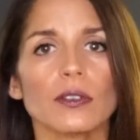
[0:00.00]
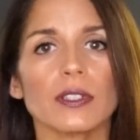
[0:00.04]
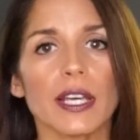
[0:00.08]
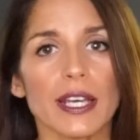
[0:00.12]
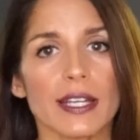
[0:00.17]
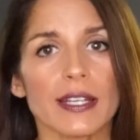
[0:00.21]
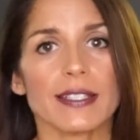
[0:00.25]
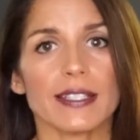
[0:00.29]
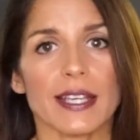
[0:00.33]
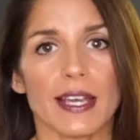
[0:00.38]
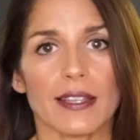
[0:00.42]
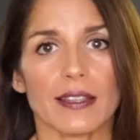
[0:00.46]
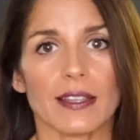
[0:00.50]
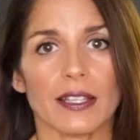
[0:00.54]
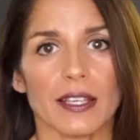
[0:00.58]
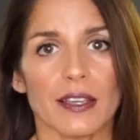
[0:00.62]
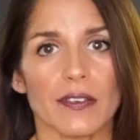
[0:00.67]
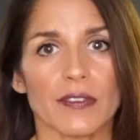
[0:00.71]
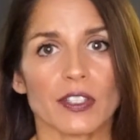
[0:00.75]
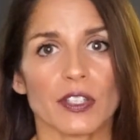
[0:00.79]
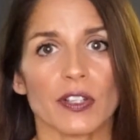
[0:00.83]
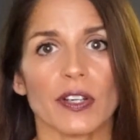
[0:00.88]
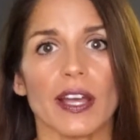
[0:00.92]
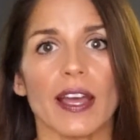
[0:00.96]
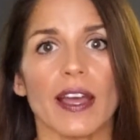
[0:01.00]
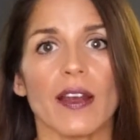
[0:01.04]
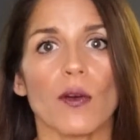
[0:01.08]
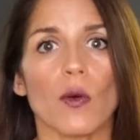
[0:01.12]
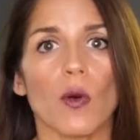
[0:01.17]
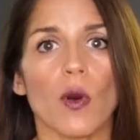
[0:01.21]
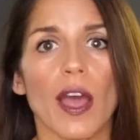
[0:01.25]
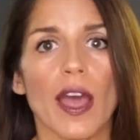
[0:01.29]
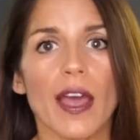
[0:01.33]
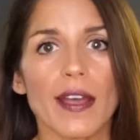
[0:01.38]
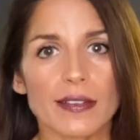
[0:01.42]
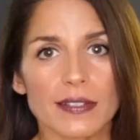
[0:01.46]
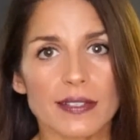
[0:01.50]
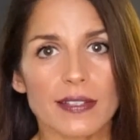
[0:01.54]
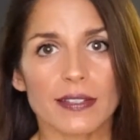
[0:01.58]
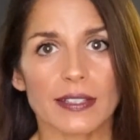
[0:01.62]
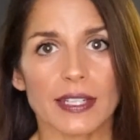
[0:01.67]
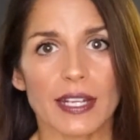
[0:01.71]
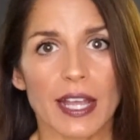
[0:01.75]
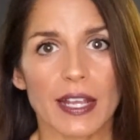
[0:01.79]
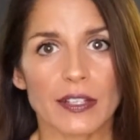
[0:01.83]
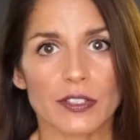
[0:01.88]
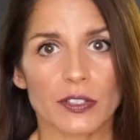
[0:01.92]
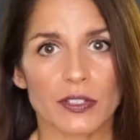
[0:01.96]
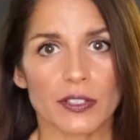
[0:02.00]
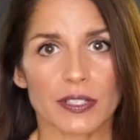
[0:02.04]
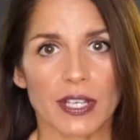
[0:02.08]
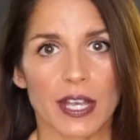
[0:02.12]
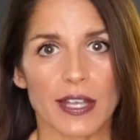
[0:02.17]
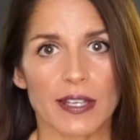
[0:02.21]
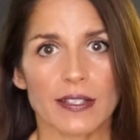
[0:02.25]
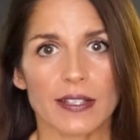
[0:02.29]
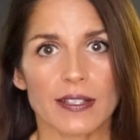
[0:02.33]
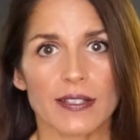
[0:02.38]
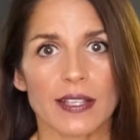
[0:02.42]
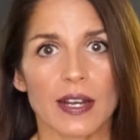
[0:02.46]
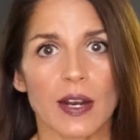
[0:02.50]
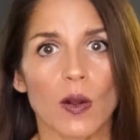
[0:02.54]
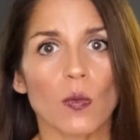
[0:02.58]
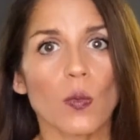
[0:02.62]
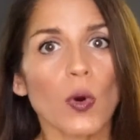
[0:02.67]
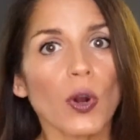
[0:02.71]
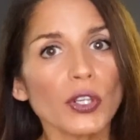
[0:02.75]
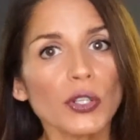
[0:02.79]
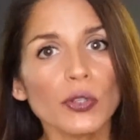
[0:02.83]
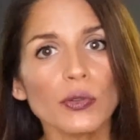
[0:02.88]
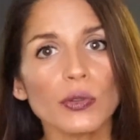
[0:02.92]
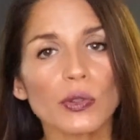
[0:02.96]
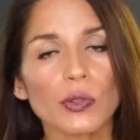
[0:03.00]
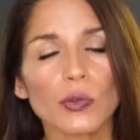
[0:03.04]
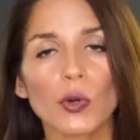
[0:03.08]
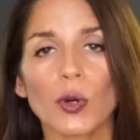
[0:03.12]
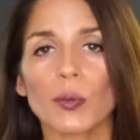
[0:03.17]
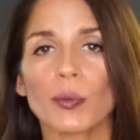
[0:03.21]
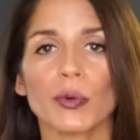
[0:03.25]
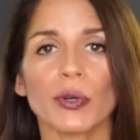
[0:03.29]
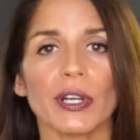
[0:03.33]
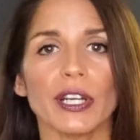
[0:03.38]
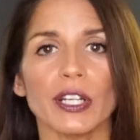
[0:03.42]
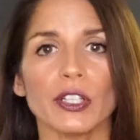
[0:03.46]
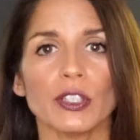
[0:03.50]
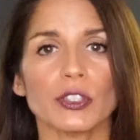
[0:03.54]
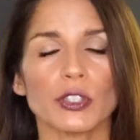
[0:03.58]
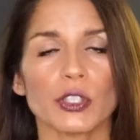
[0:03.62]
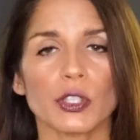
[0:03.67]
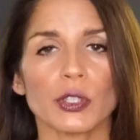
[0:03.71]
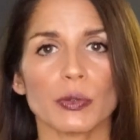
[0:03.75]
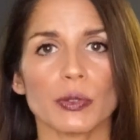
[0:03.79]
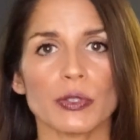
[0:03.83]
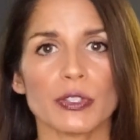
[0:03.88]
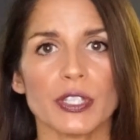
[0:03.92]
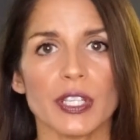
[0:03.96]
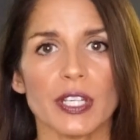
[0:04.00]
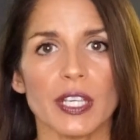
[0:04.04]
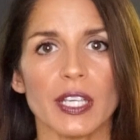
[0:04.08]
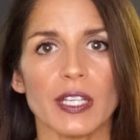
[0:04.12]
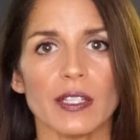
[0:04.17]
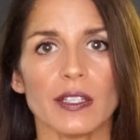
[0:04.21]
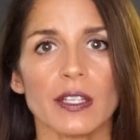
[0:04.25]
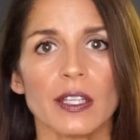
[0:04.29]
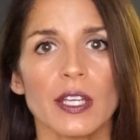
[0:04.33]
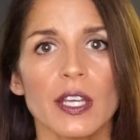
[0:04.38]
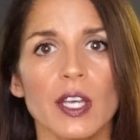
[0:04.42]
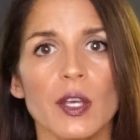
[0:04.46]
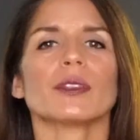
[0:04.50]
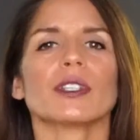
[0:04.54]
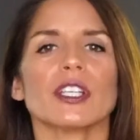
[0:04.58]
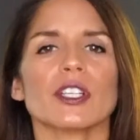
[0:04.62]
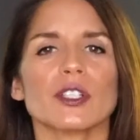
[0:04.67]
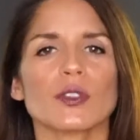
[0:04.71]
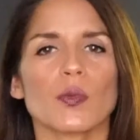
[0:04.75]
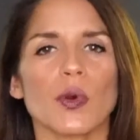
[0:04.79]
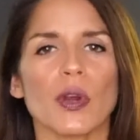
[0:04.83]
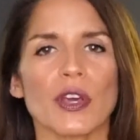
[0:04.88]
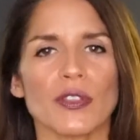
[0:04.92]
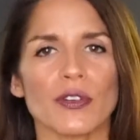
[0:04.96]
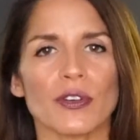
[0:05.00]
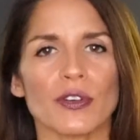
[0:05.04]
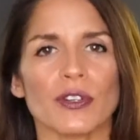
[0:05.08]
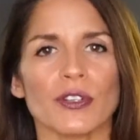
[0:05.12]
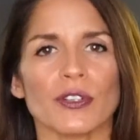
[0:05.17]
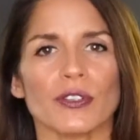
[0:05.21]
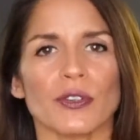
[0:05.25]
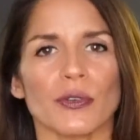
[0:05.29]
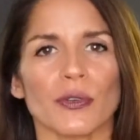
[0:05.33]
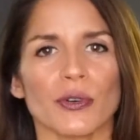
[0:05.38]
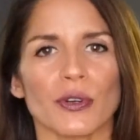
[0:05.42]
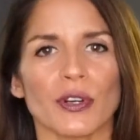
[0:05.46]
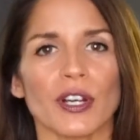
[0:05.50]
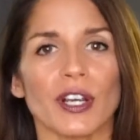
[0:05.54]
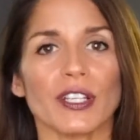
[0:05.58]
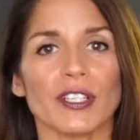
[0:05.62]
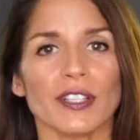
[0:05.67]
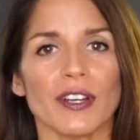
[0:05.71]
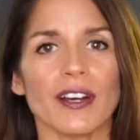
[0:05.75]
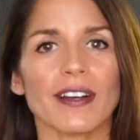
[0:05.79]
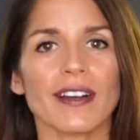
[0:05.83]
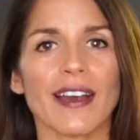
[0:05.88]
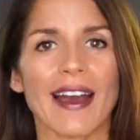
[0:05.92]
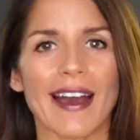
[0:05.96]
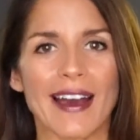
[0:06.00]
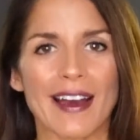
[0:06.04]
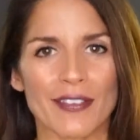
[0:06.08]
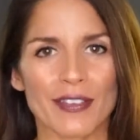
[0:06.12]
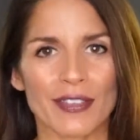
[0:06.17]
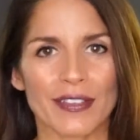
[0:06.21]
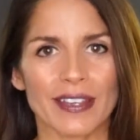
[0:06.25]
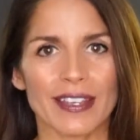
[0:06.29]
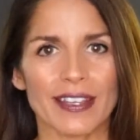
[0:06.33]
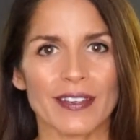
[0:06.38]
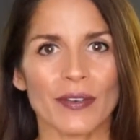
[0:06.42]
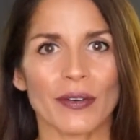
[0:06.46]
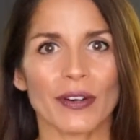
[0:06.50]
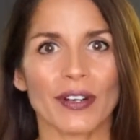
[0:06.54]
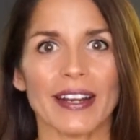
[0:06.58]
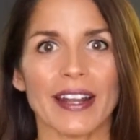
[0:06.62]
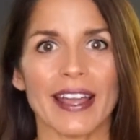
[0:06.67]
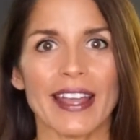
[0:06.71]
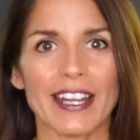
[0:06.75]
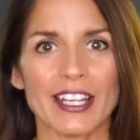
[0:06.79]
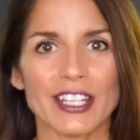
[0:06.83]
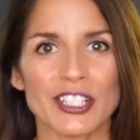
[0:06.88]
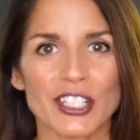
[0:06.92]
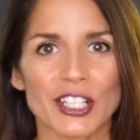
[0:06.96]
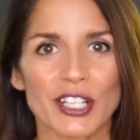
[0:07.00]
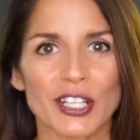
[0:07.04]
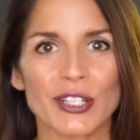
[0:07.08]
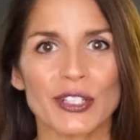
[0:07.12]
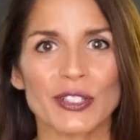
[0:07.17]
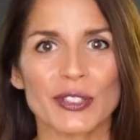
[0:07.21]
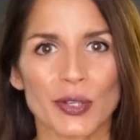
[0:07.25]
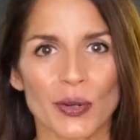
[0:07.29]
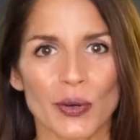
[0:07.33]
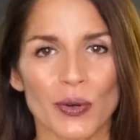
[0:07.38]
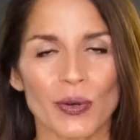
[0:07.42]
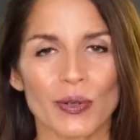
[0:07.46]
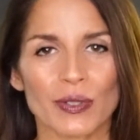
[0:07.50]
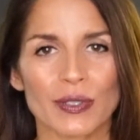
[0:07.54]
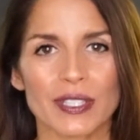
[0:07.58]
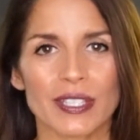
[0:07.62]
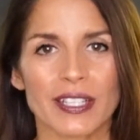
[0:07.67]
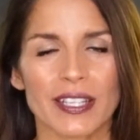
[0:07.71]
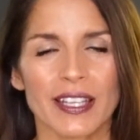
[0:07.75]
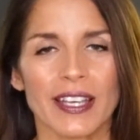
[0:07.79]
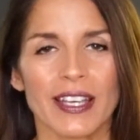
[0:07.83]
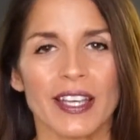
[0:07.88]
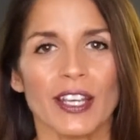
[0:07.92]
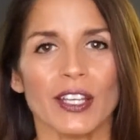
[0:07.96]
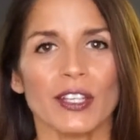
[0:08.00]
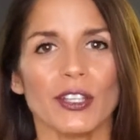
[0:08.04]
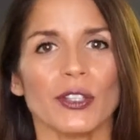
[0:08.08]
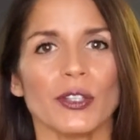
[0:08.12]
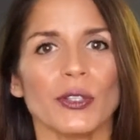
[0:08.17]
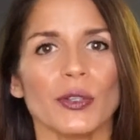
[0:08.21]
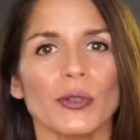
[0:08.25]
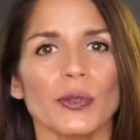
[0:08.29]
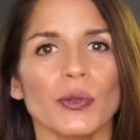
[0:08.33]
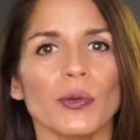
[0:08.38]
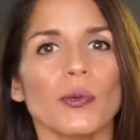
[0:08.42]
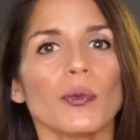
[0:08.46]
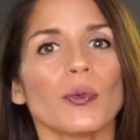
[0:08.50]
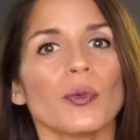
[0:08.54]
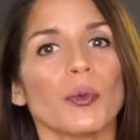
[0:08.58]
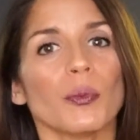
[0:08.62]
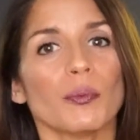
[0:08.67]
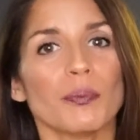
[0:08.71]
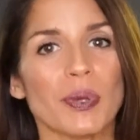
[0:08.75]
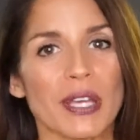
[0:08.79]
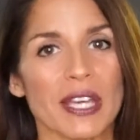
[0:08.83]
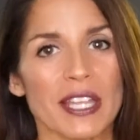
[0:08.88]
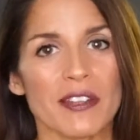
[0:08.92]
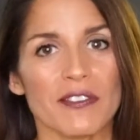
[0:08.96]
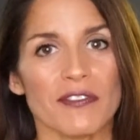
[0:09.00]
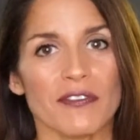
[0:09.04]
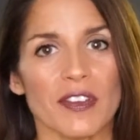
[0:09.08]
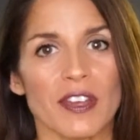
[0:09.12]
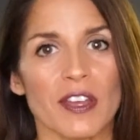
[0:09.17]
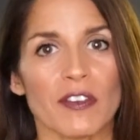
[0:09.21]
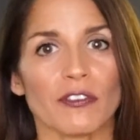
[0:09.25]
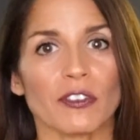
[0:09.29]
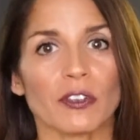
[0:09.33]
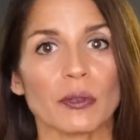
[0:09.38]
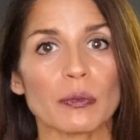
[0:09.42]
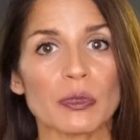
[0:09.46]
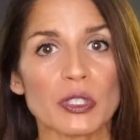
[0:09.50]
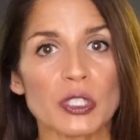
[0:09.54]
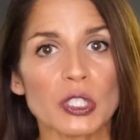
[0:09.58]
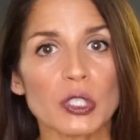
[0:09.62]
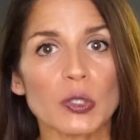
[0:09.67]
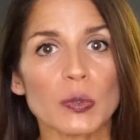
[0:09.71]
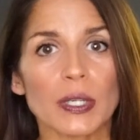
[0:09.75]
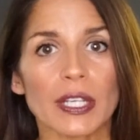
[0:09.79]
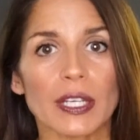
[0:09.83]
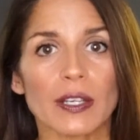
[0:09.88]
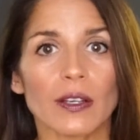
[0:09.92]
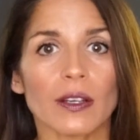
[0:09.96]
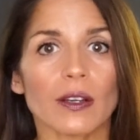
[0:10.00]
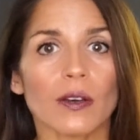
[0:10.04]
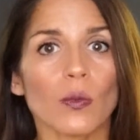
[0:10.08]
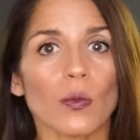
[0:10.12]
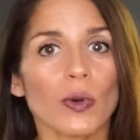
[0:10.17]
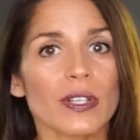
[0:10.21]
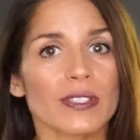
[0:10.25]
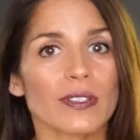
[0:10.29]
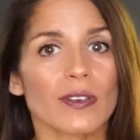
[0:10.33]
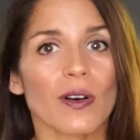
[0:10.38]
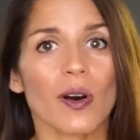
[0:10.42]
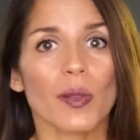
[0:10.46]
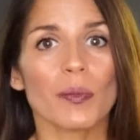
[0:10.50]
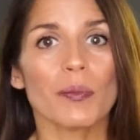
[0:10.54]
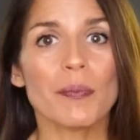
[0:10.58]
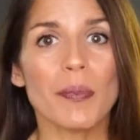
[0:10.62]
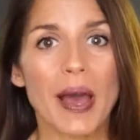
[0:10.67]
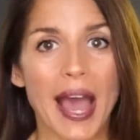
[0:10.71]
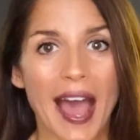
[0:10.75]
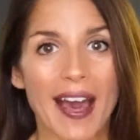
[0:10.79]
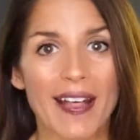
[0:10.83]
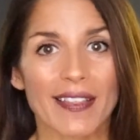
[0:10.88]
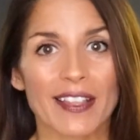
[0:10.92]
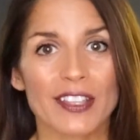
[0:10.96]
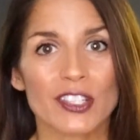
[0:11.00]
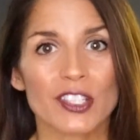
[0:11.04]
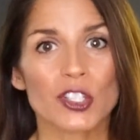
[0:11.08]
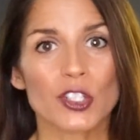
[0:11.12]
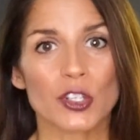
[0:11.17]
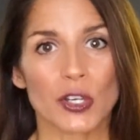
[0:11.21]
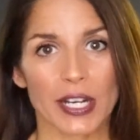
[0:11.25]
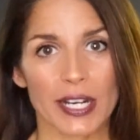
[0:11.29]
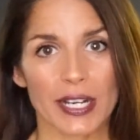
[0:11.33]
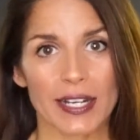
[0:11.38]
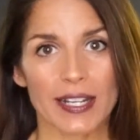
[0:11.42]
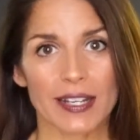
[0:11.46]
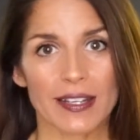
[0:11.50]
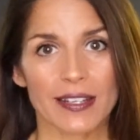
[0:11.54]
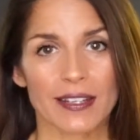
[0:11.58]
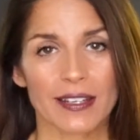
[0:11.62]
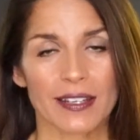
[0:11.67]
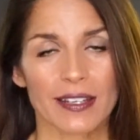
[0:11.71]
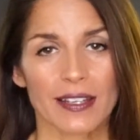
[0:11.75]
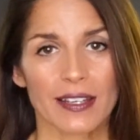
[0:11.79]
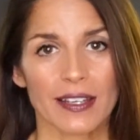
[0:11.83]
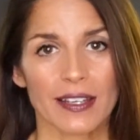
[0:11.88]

leg deadlifts are excellent exercises that I want you to incorporate into your routine, because whether you're a young athlete or an aging adult, you will benefit from doing what's called balance training.